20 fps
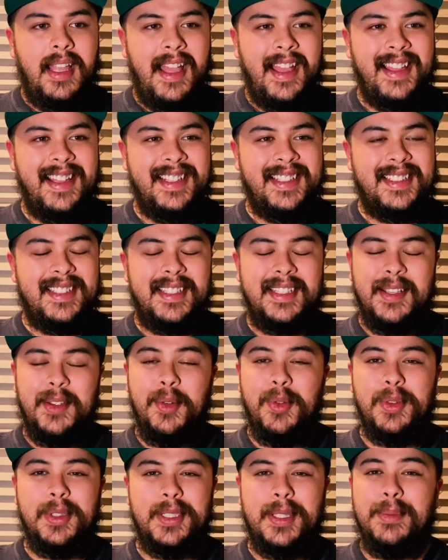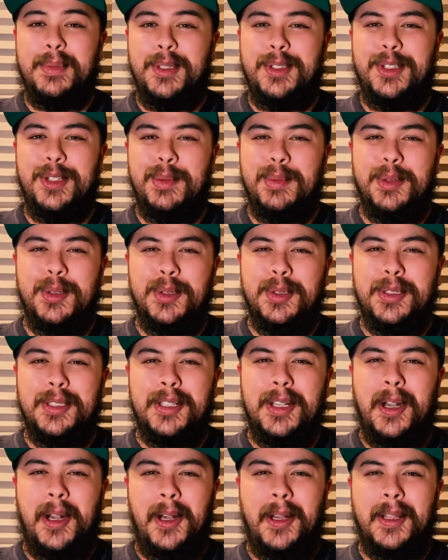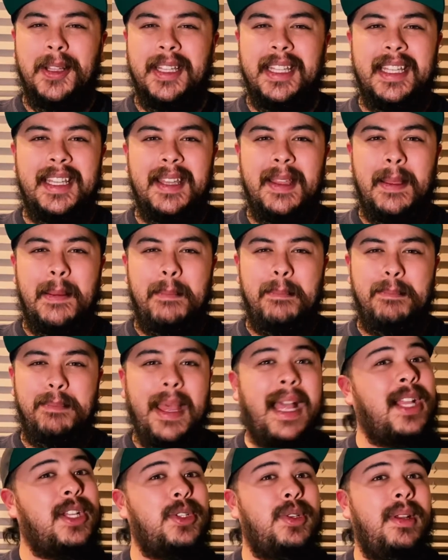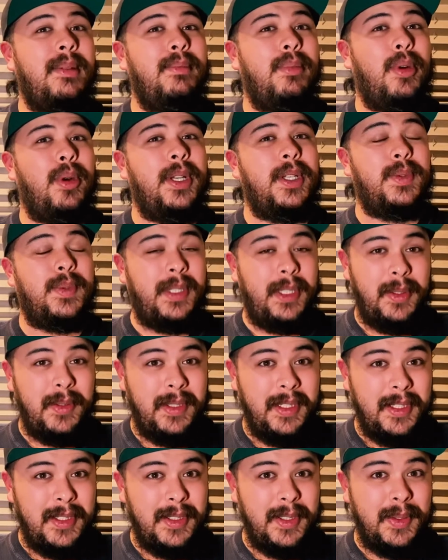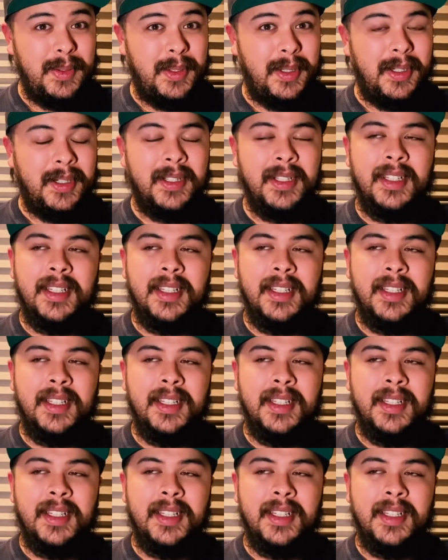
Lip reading: as some YouTubers call, the Backstreet Boys reunion tour.